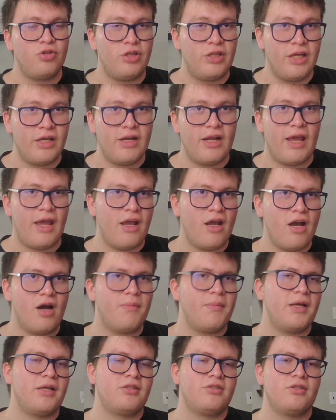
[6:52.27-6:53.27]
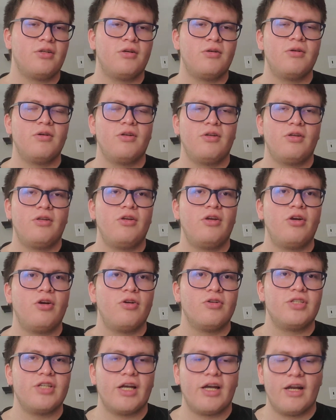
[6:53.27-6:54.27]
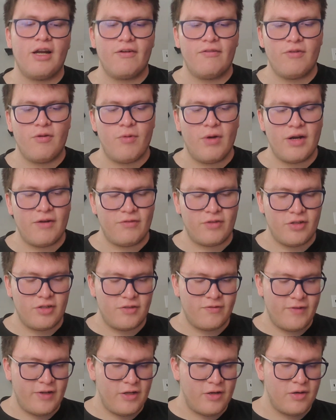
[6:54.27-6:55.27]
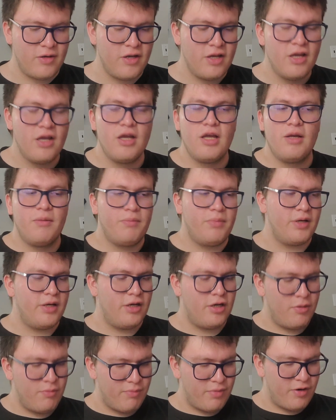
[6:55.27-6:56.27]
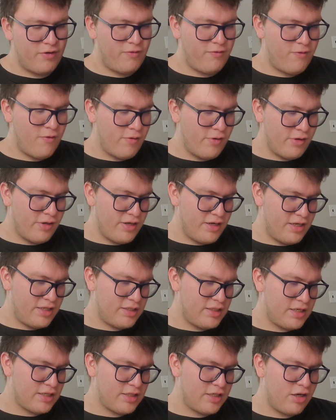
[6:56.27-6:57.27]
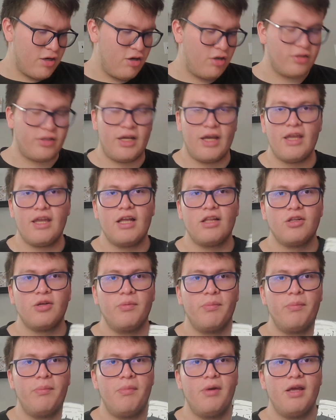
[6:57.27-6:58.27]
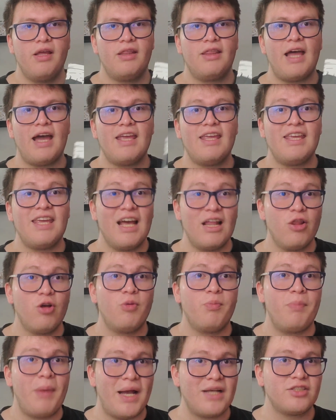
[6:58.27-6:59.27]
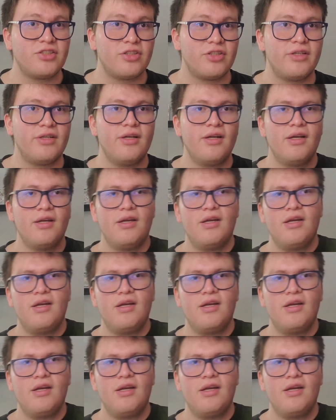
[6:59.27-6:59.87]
did a comic, so you can go check it out if you want after this video. But number 4 is actually called That Yellow Bastard,